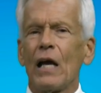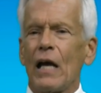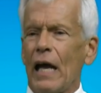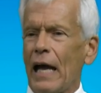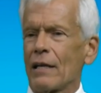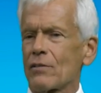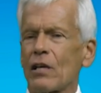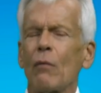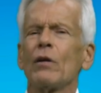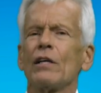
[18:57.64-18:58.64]
And
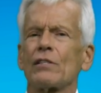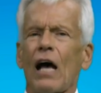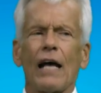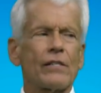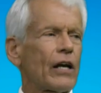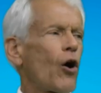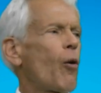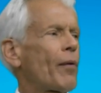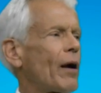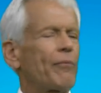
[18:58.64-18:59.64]
someone decides they're going to
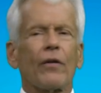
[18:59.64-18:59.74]
open up